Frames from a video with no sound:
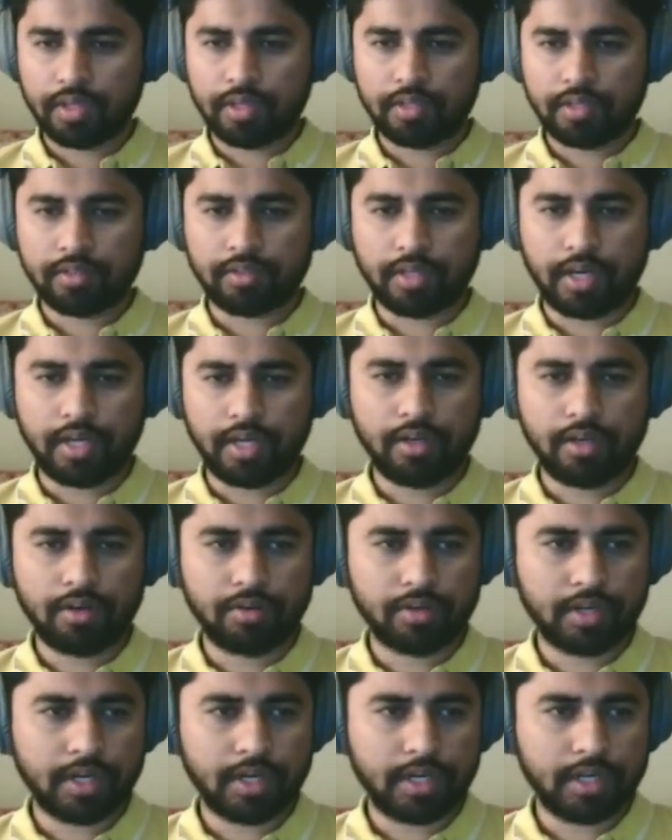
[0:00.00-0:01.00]
So I
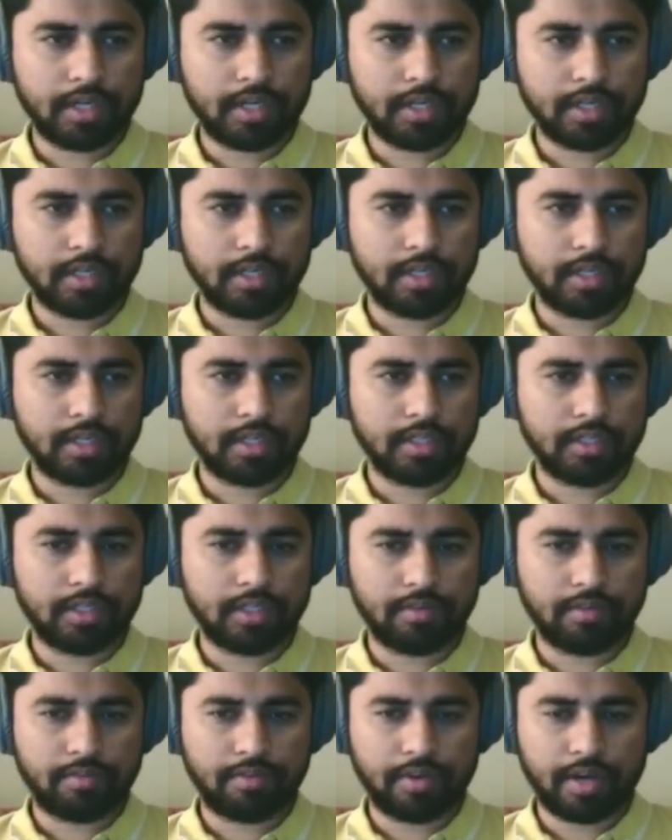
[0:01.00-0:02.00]
loaded
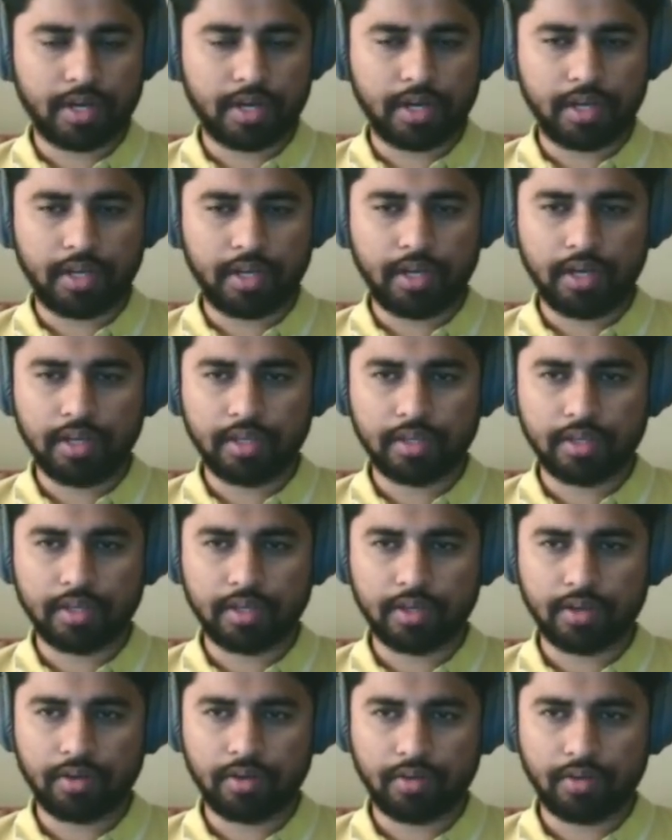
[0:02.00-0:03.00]
the file
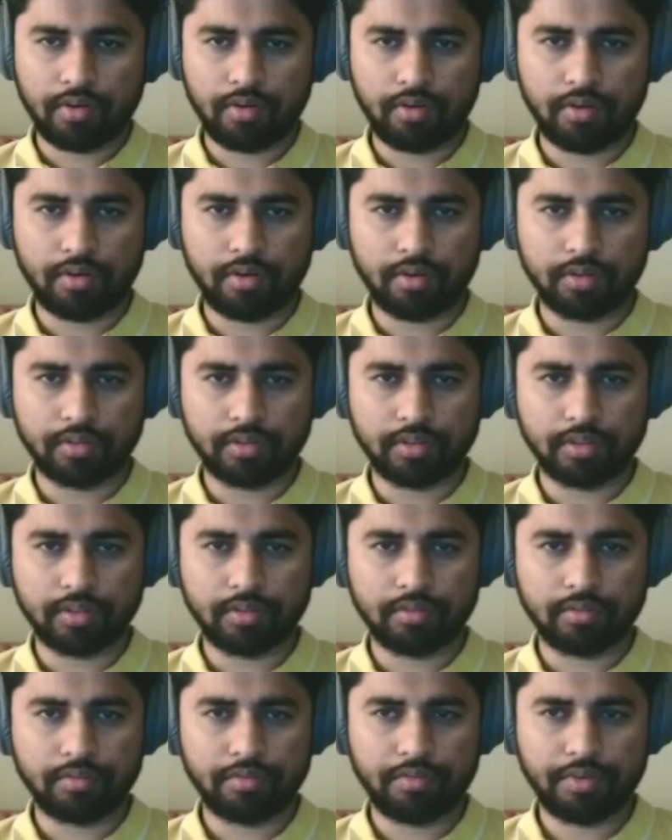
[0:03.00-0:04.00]
on
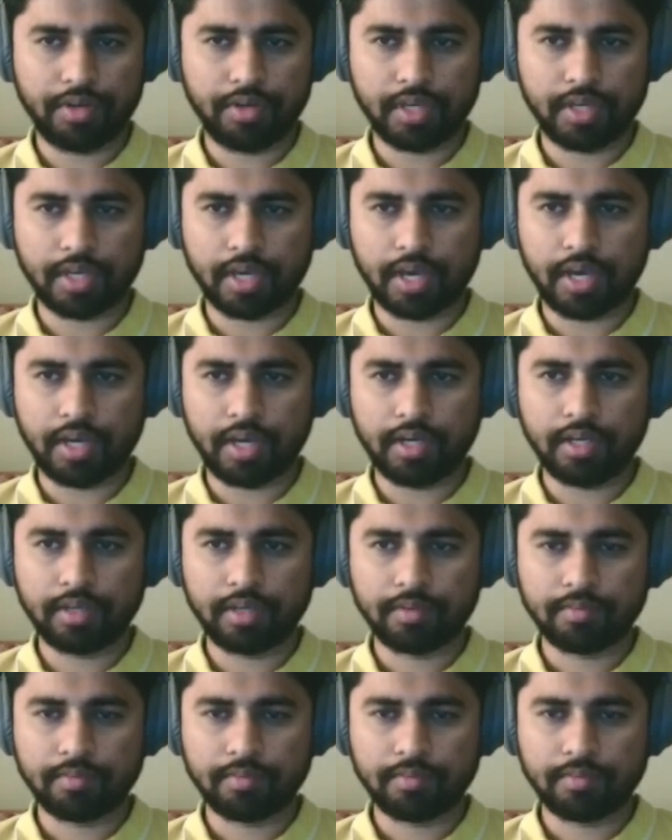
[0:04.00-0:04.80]
FreeCAD.